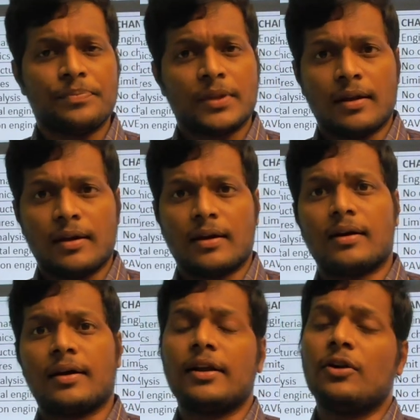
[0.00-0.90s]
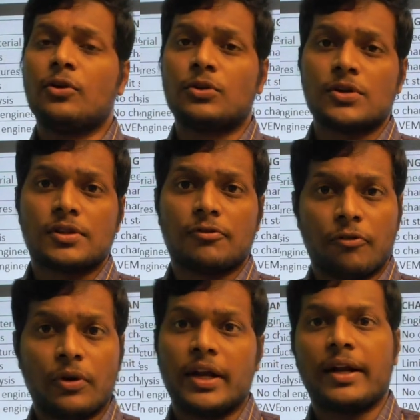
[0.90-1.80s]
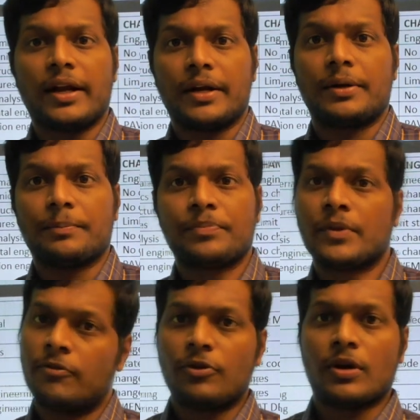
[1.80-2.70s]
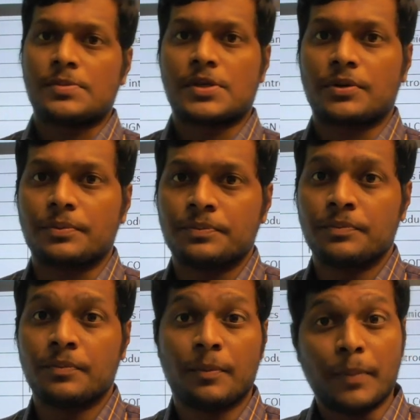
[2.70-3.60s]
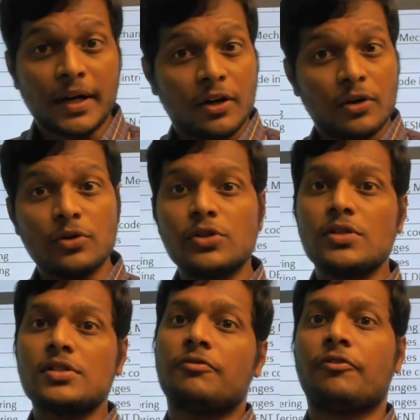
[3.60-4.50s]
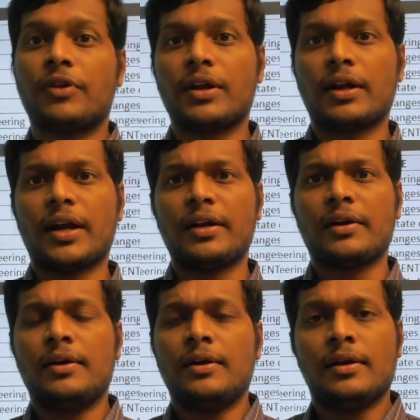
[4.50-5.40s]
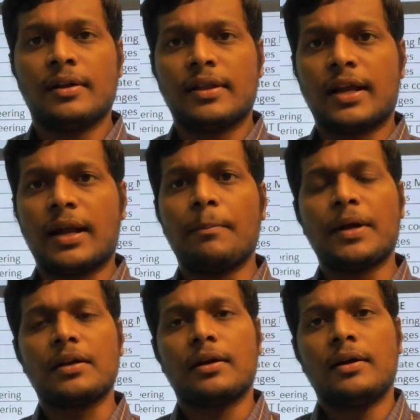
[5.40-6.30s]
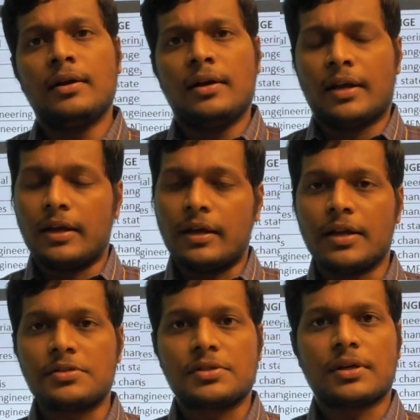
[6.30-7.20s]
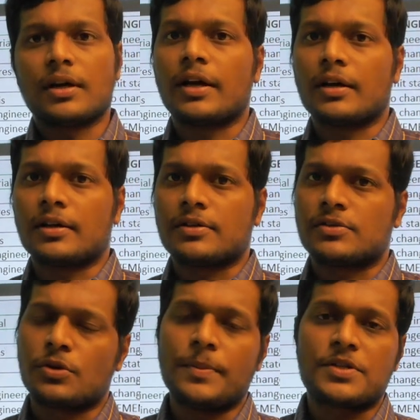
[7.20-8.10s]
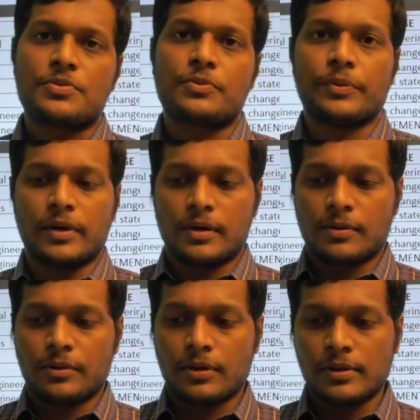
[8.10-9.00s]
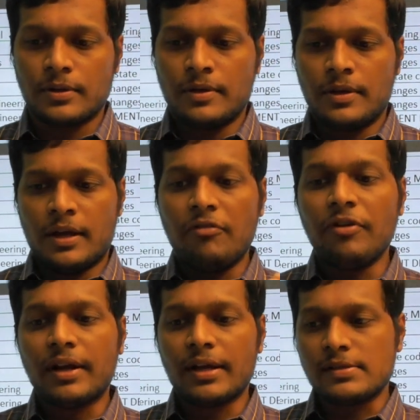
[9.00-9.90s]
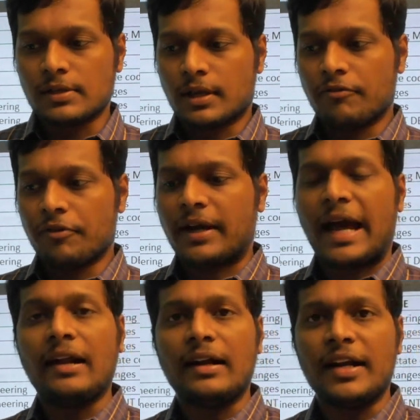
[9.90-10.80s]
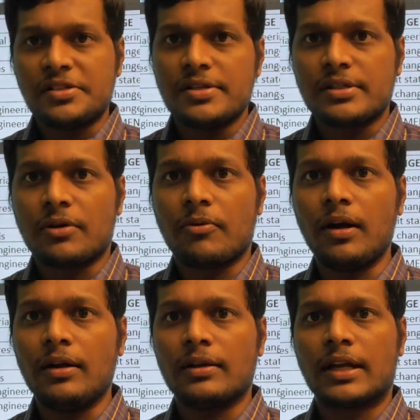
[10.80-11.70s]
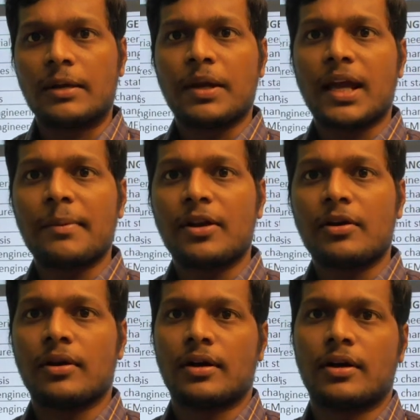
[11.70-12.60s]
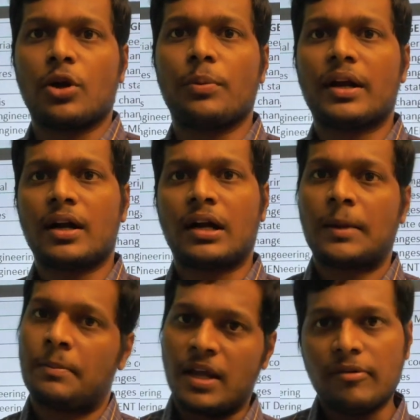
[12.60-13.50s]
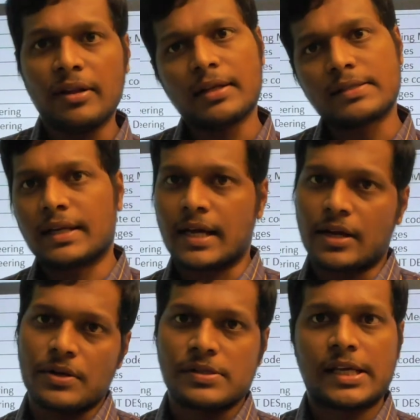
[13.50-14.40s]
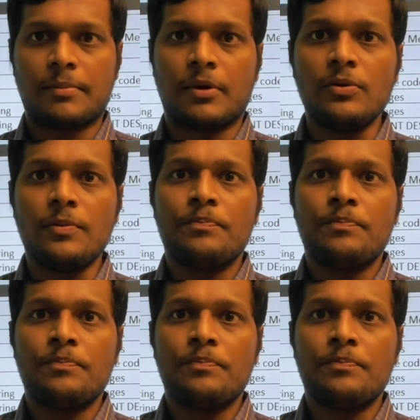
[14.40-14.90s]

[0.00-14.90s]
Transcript: uh, in 2014 gate if you observe but in 2015 gate the number increased uh, so much uh, if it is if a calculation is involved that became a uh, numerical type even the scenario is same now